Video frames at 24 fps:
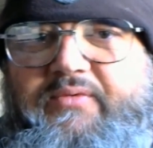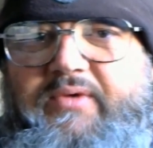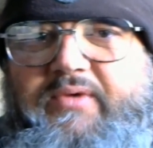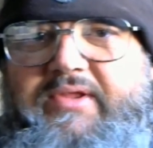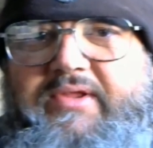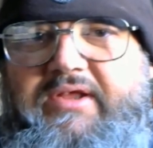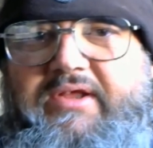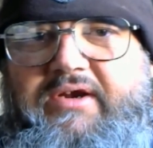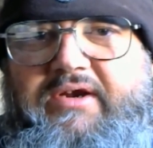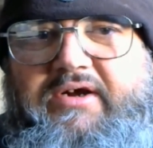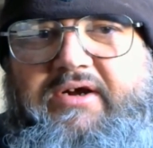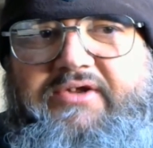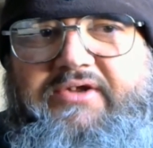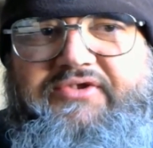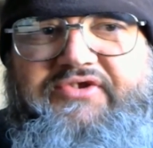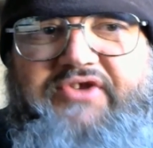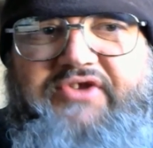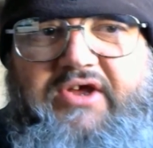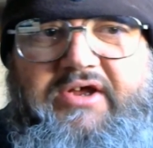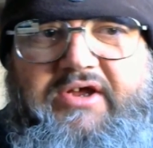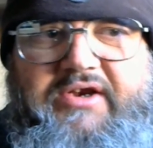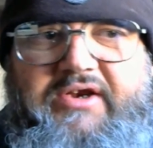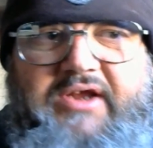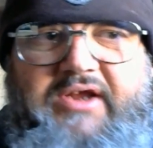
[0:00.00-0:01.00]
with it on
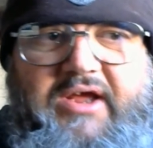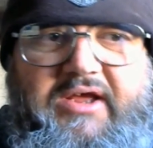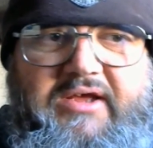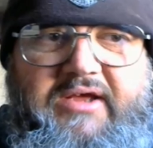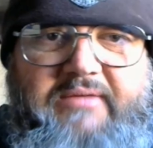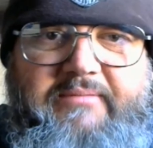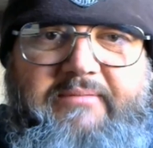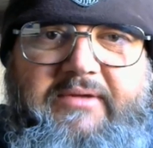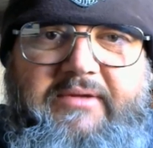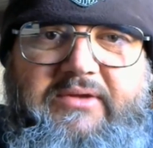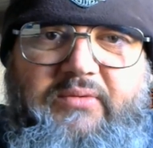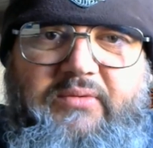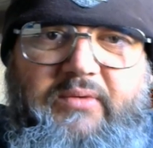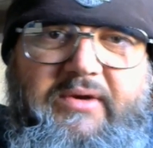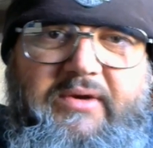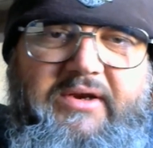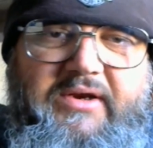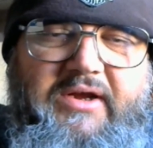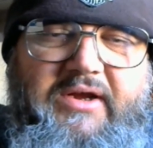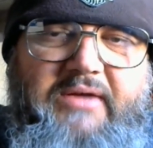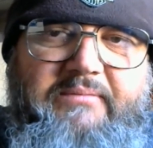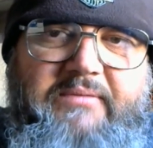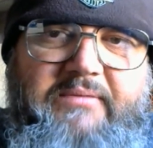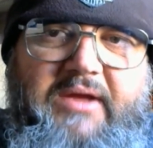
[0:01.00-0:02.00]
Sunday in
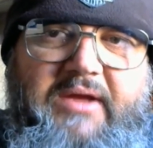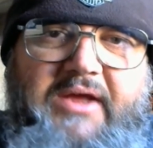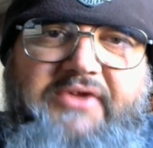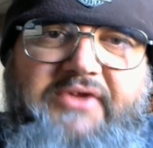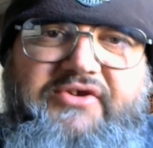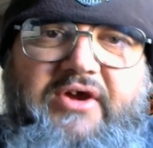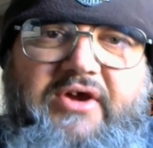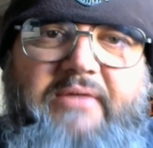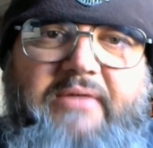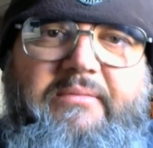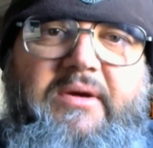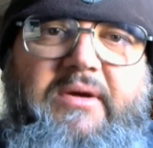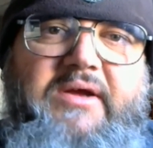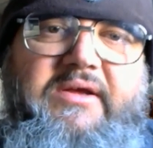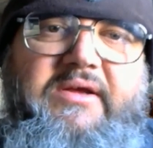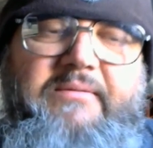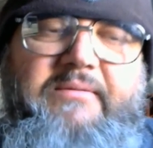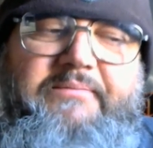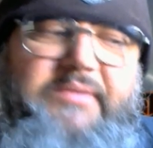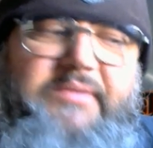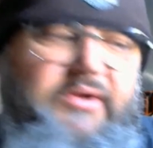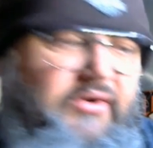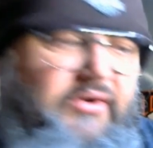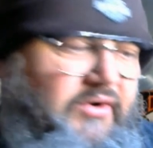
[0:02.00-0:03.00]
between updates on my
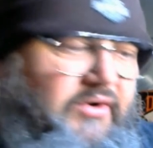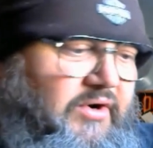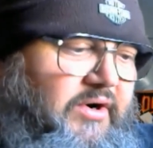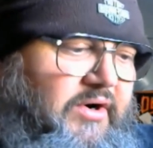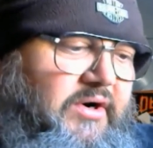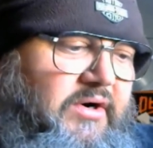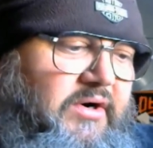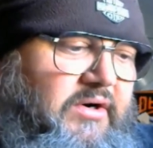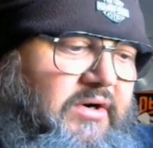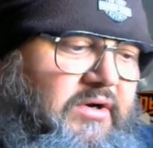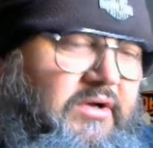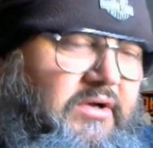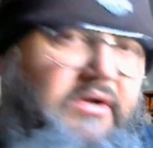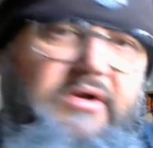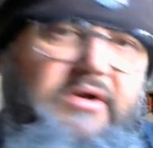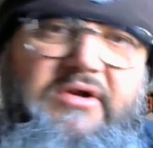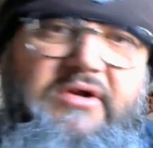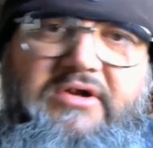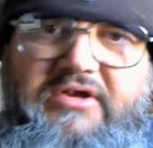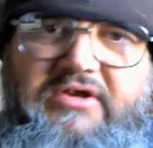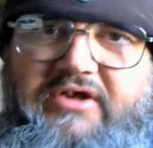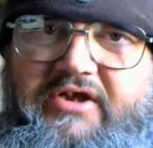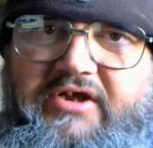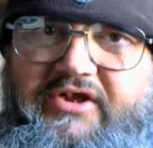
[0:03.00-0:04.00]
computer.
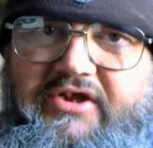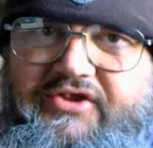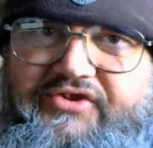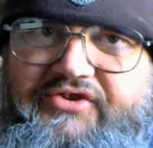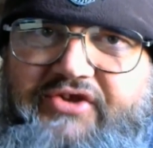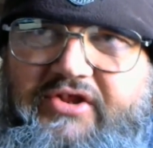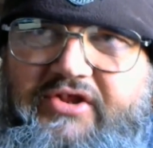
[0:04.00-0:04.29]
It's a